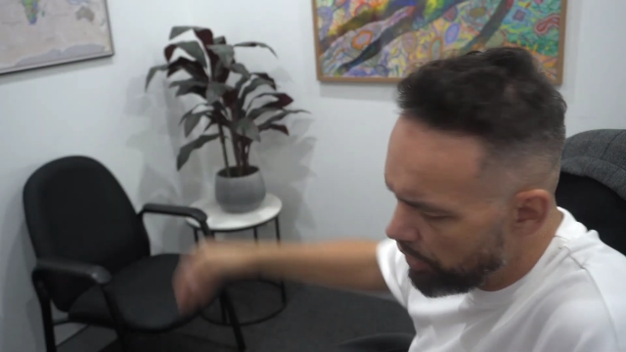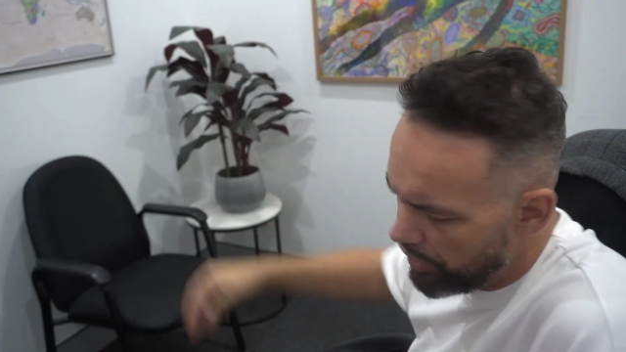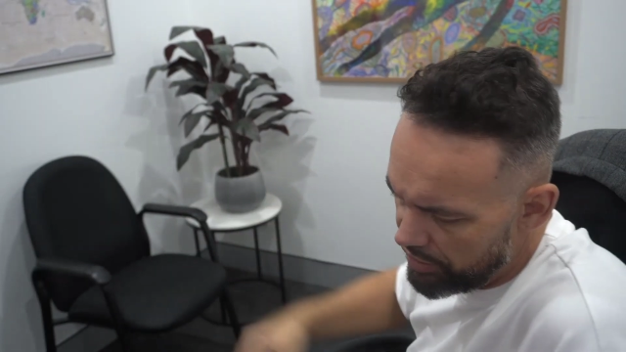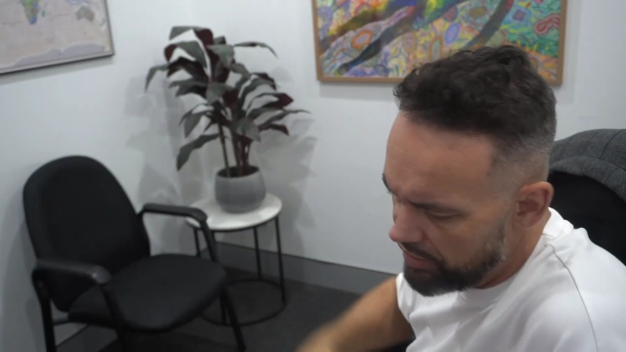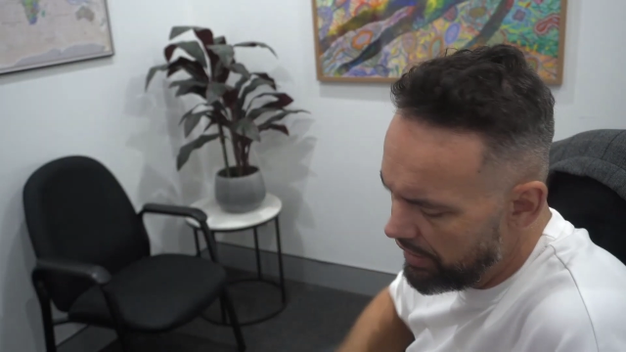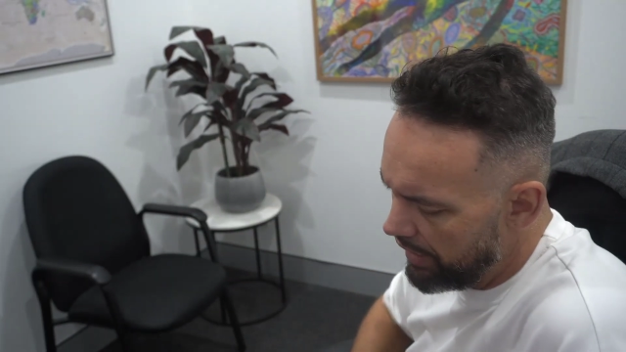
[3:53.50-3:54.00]

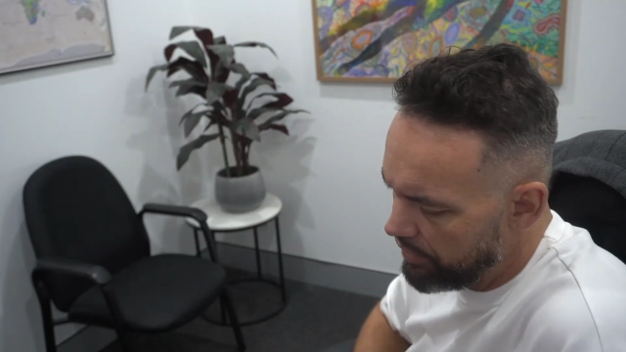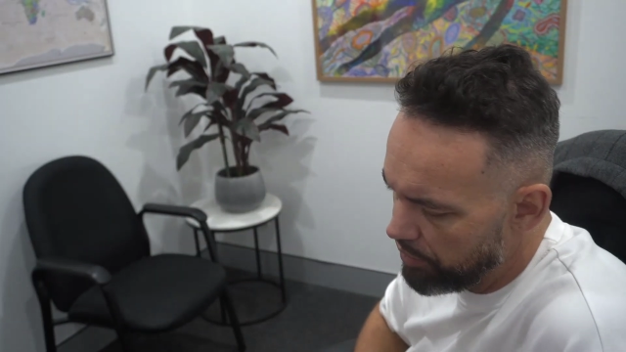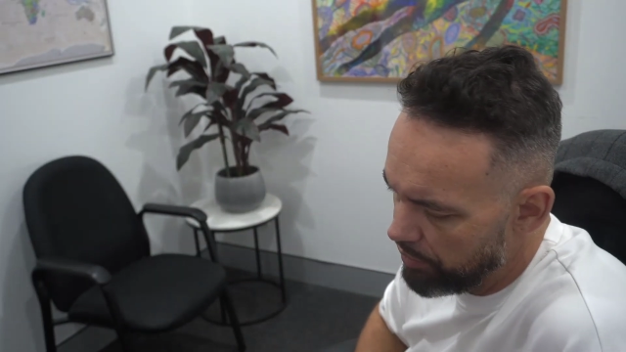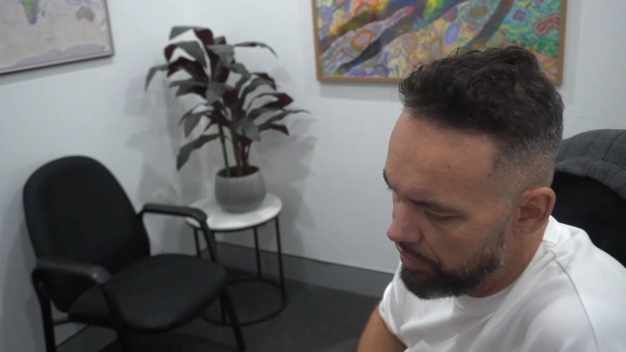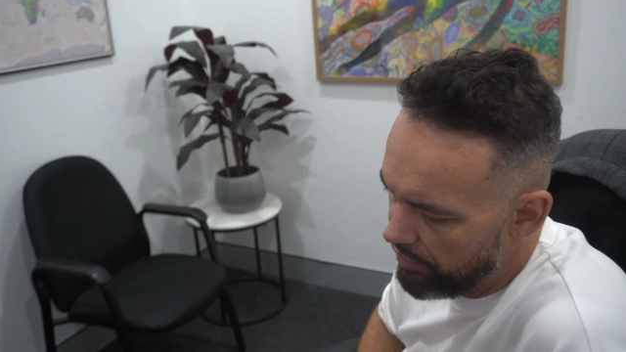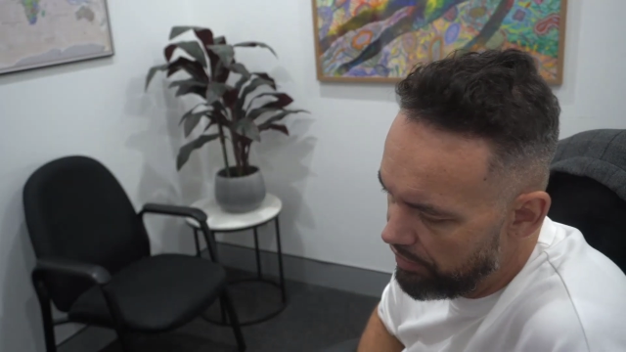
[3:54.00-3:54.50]
to start
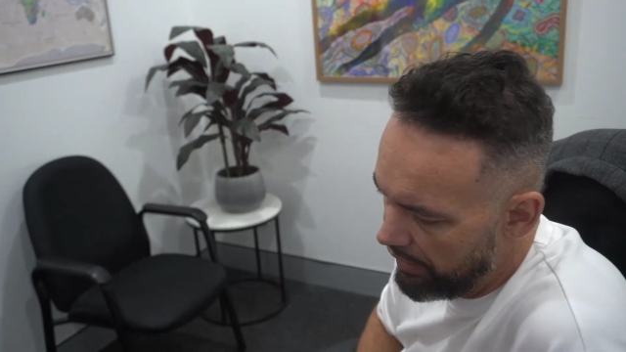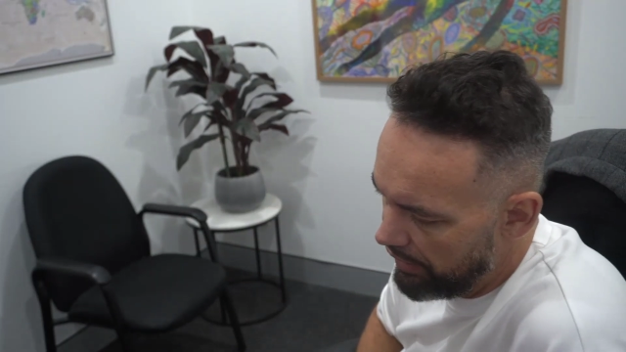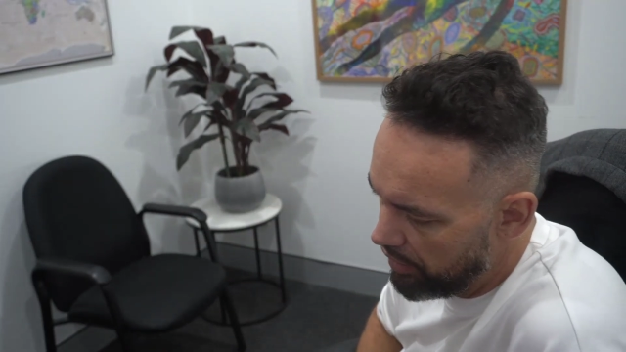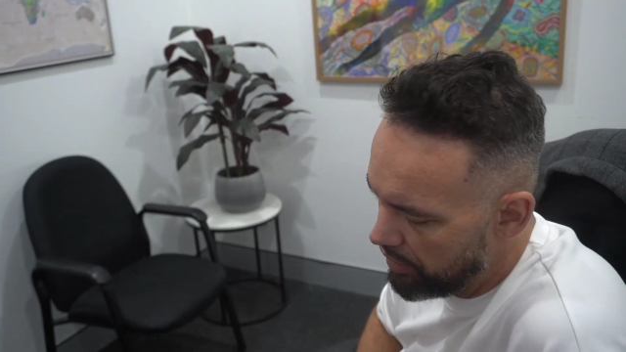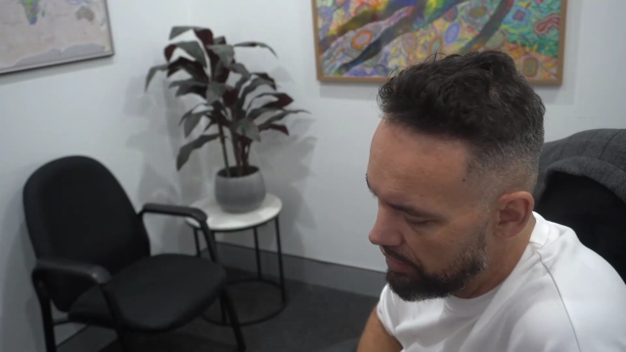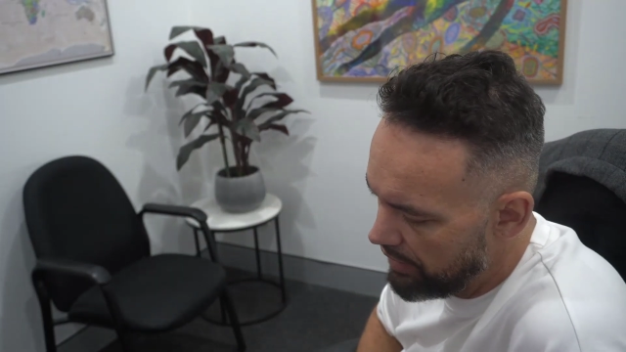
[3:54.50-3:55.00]
doing your thing.
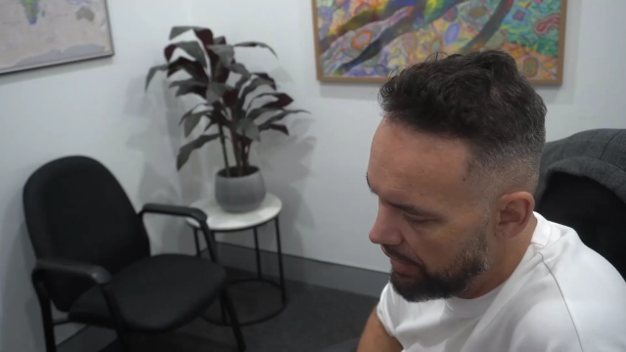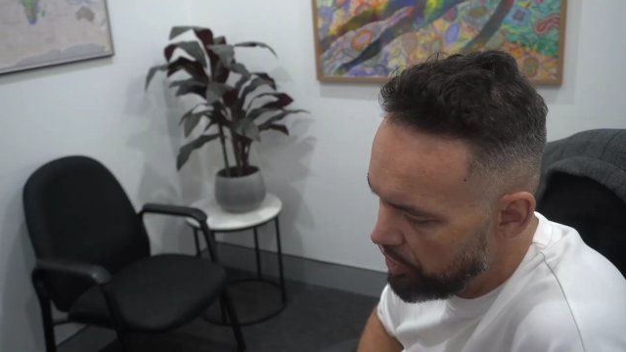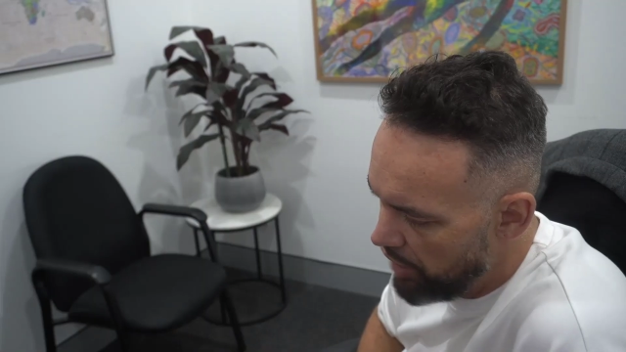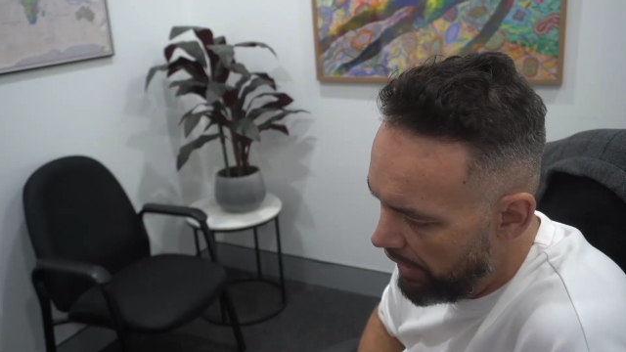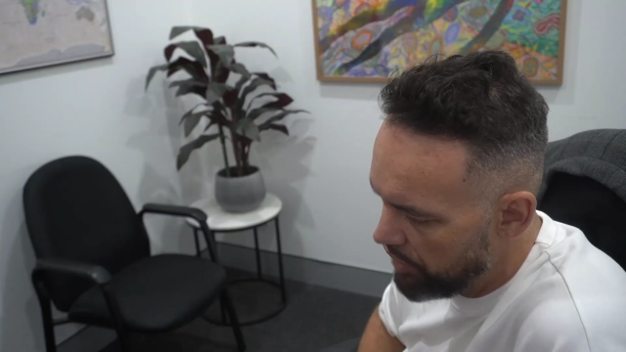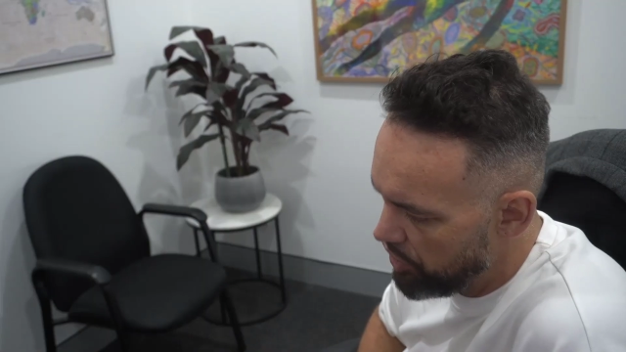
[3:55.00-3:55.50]
You're going to start
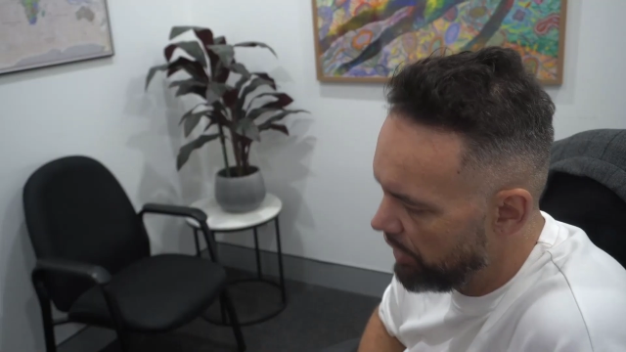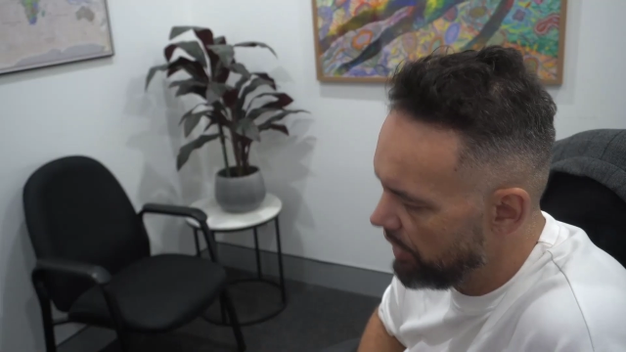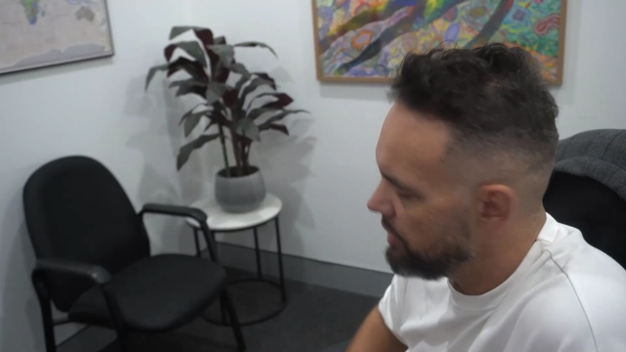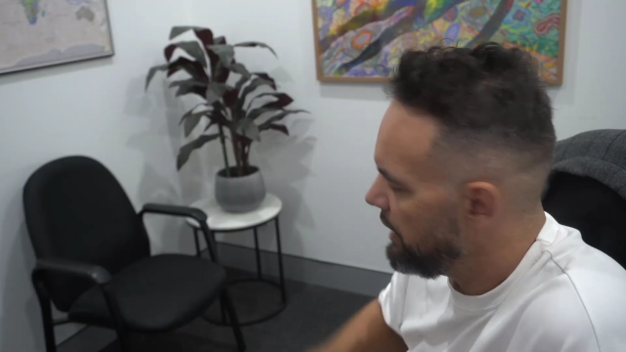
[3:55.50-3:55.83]
challenging it,